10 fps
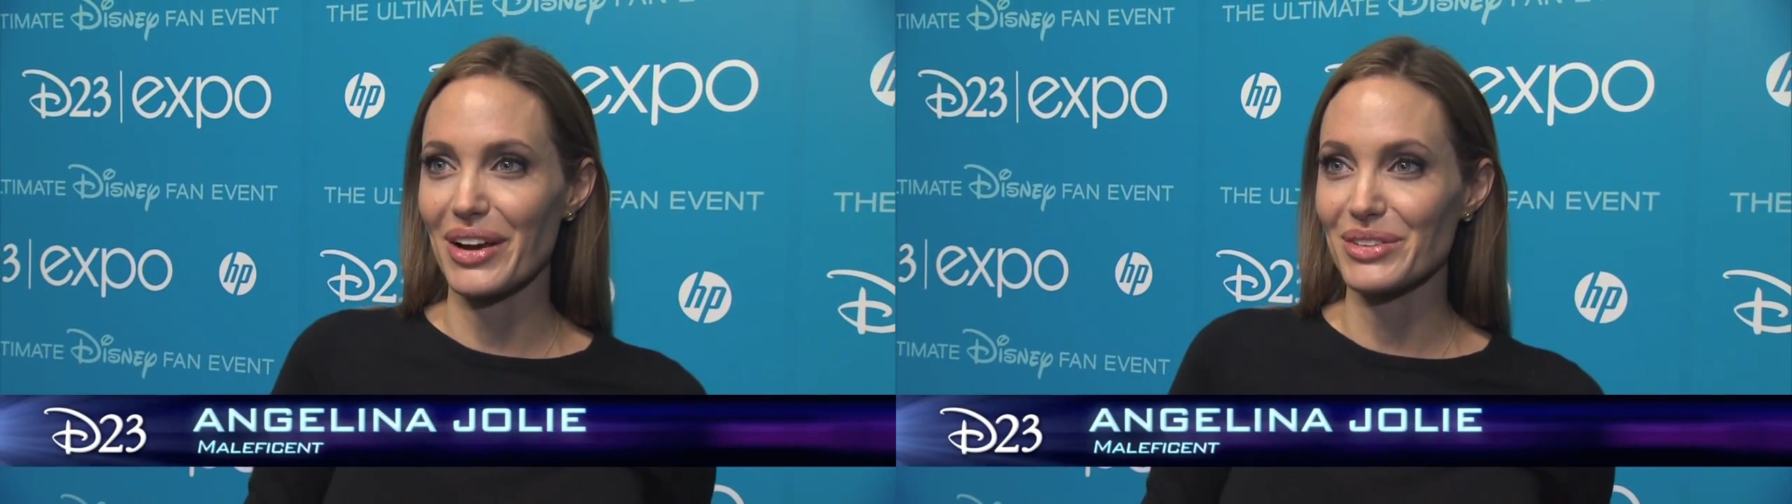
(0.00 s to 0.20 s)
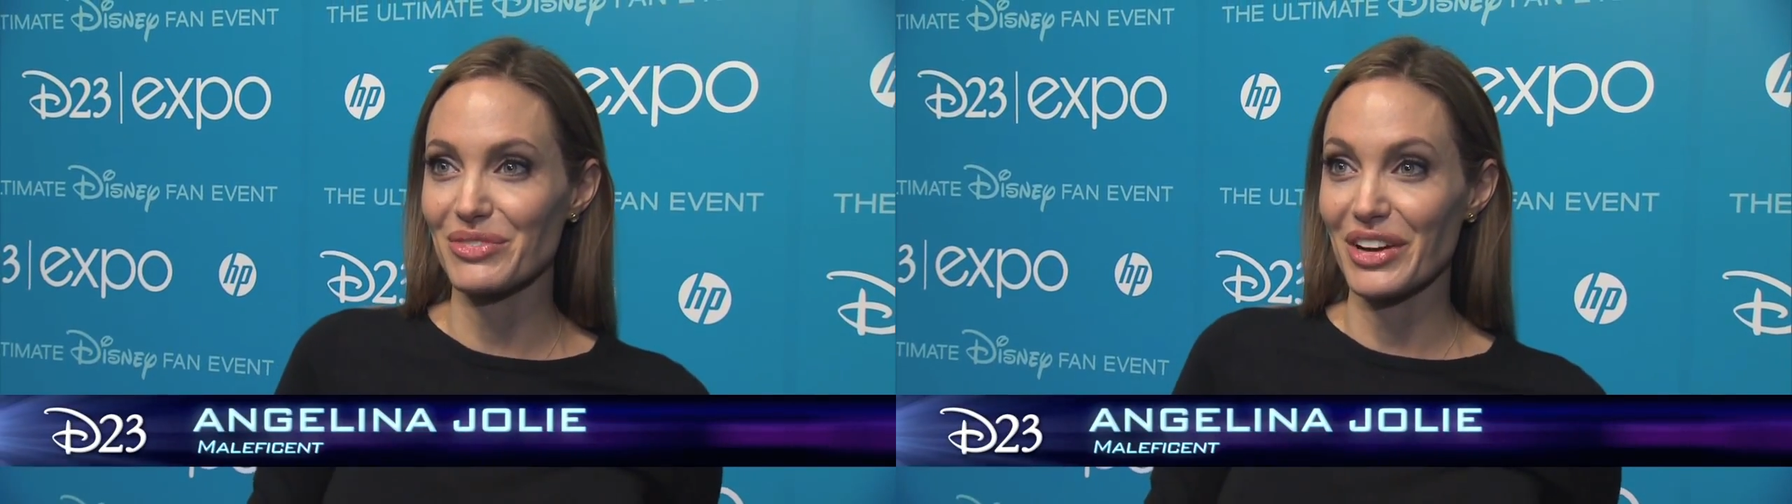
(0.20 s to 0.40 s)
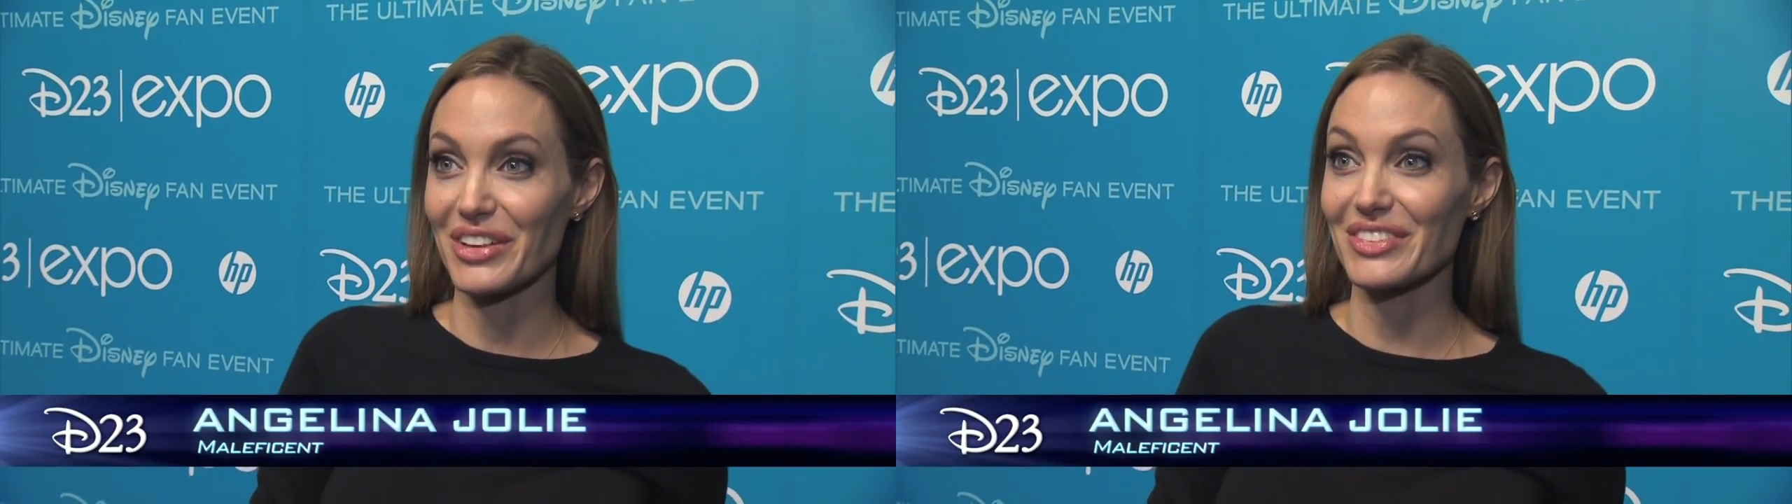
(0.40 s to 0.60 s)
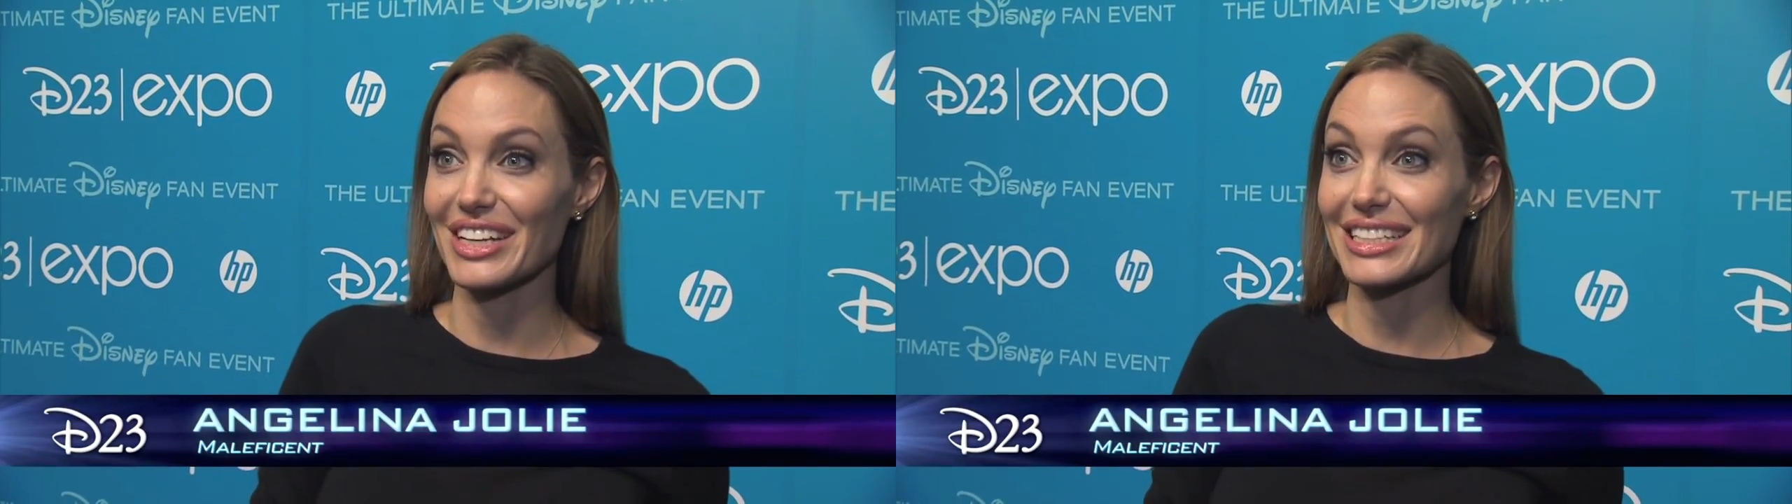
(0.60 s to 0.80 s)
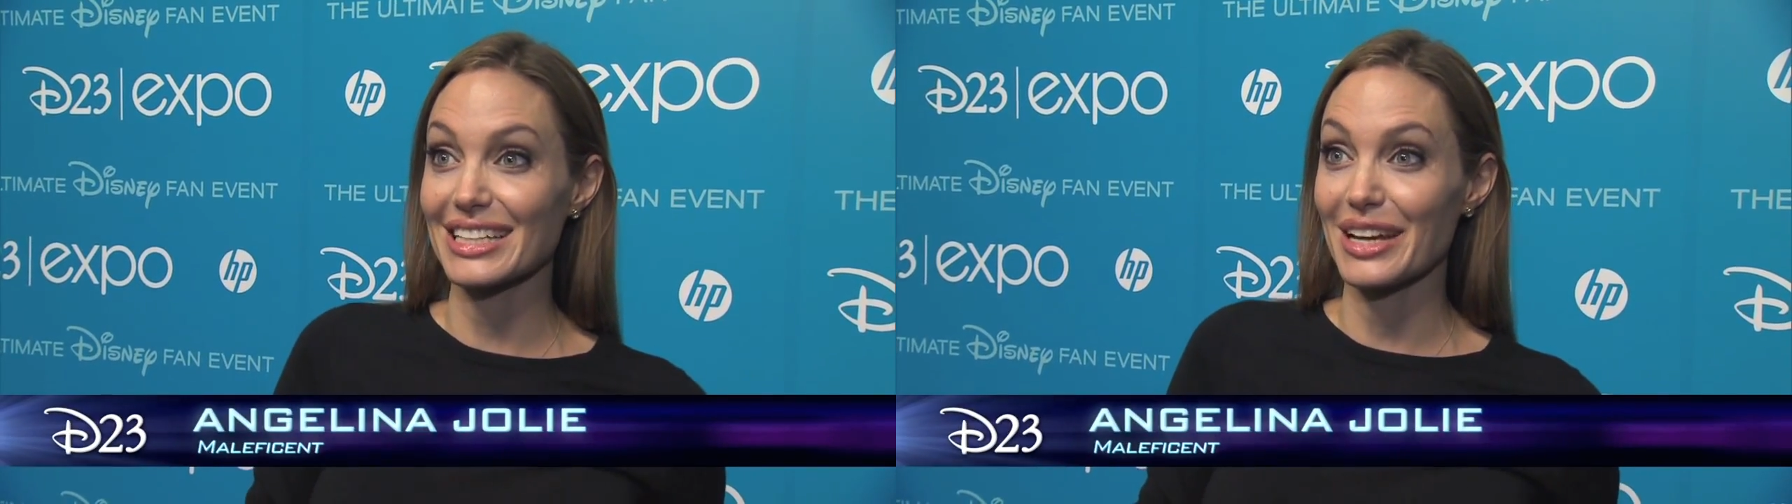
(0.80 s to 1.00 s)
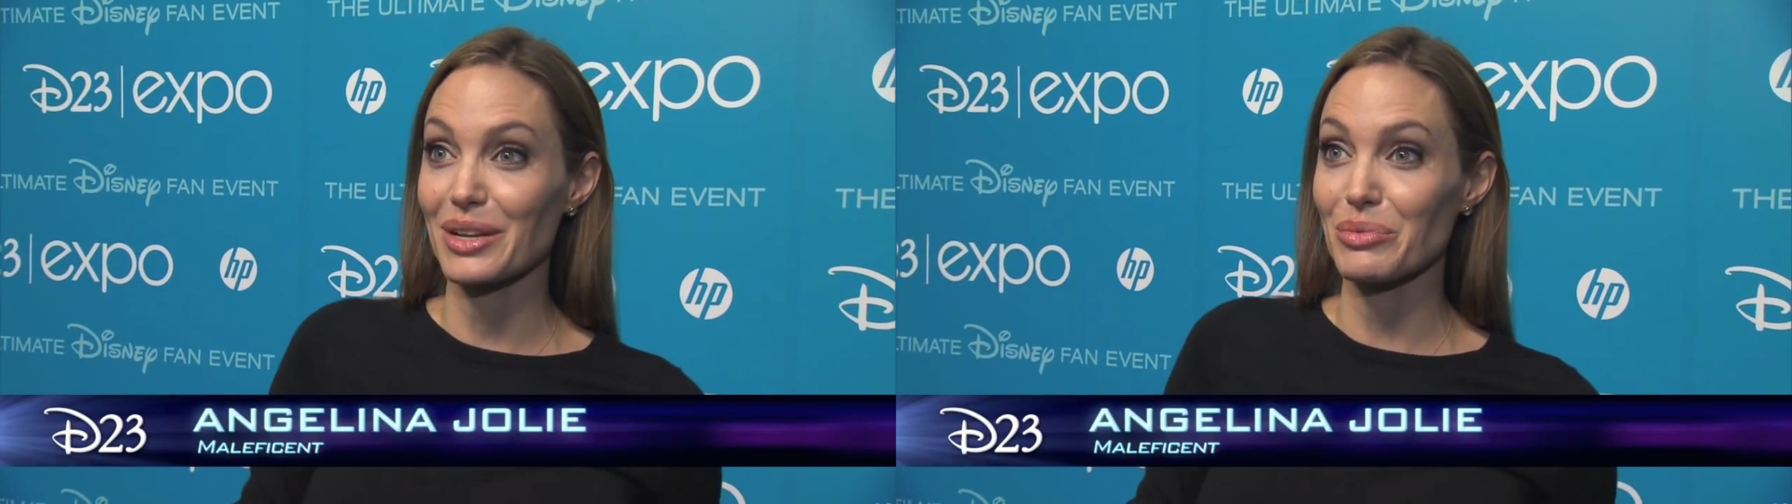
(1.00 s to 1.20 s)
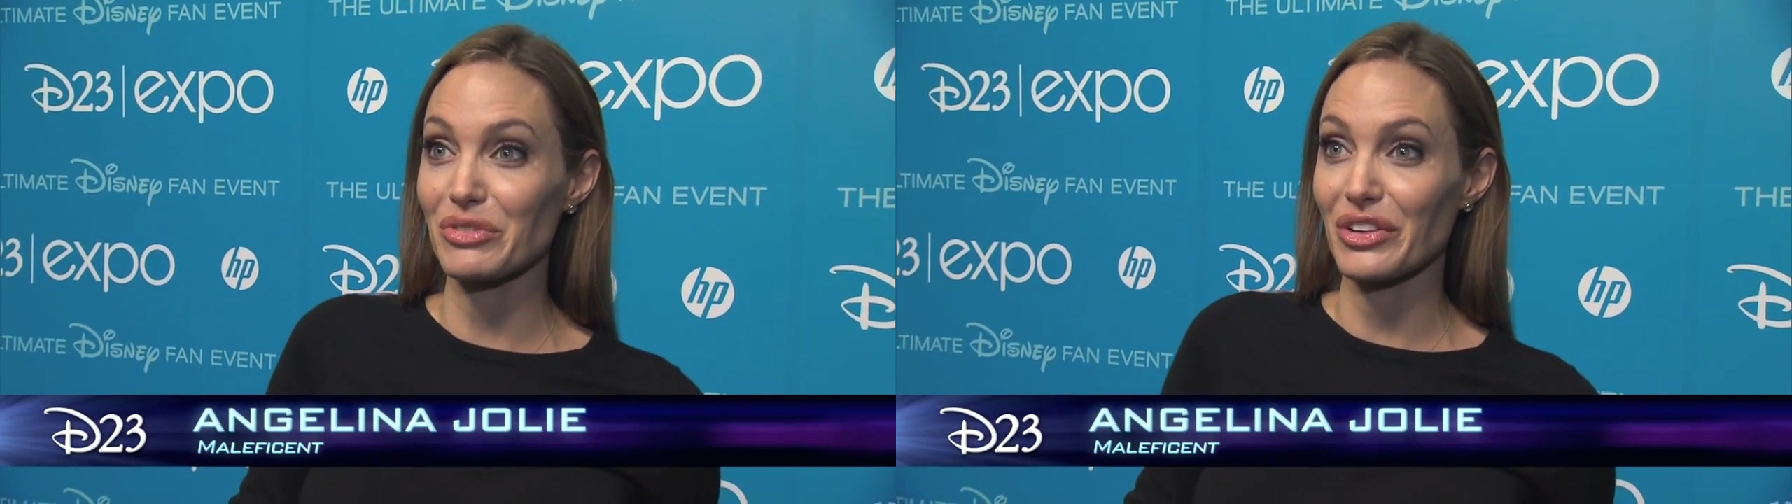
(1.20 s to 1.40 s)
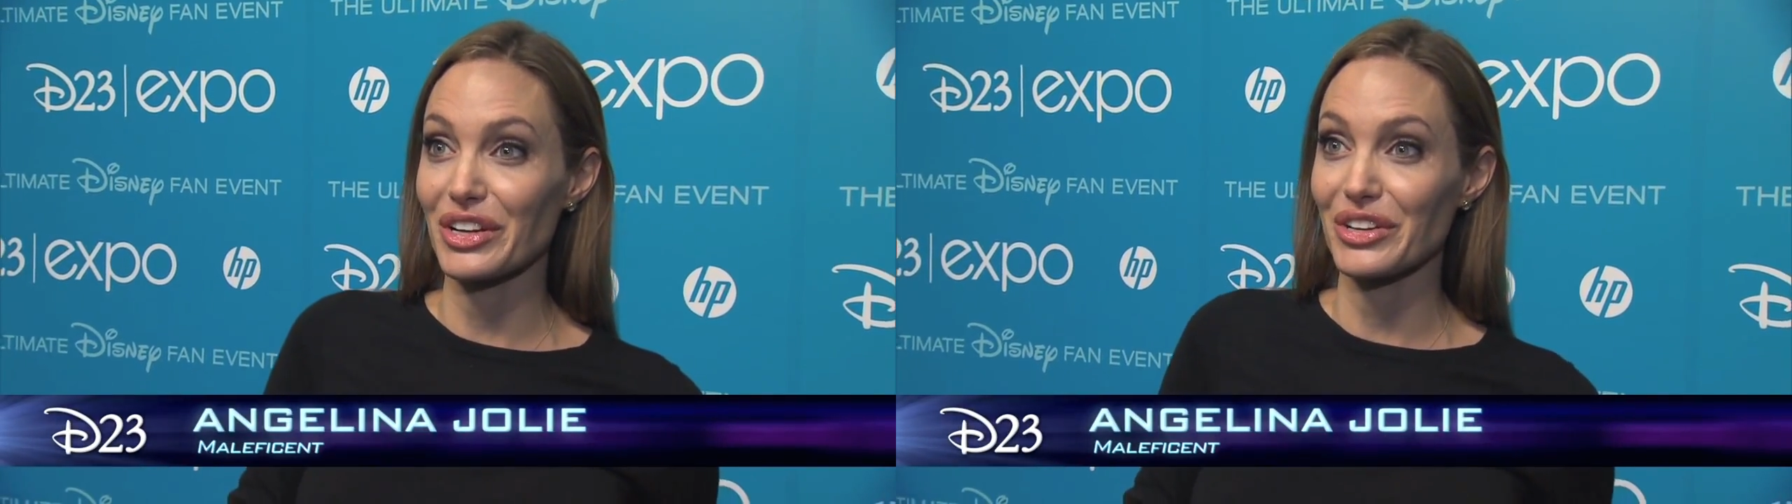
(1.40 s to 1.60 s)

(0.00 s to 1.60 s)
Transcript: I was very, very excited, but very